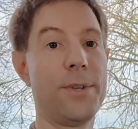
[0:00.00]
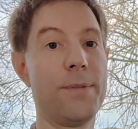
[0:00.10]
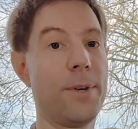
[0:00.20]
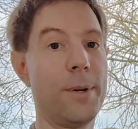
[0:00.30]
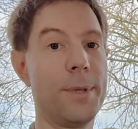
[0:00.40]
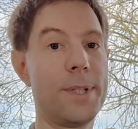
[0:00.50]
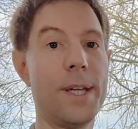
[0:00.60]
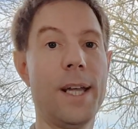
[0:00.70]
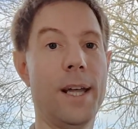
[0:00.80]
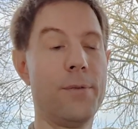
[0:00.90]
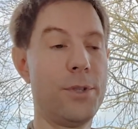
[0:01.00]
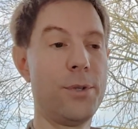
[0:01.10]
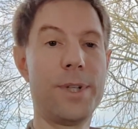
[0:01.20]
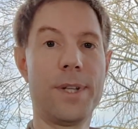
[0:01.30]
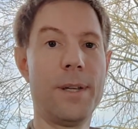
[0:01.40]
on the environment and
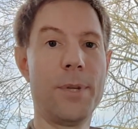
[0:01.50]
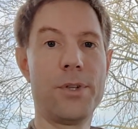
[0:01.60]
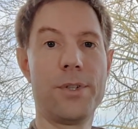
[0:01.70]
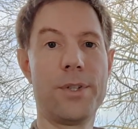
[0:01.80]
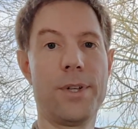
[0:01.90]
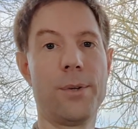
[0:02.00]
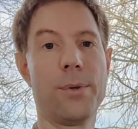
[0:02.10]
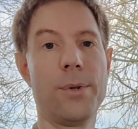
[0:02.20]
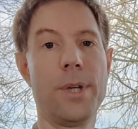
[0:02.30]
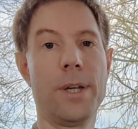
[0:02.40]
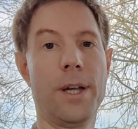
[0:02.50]
reducing the emissions that you're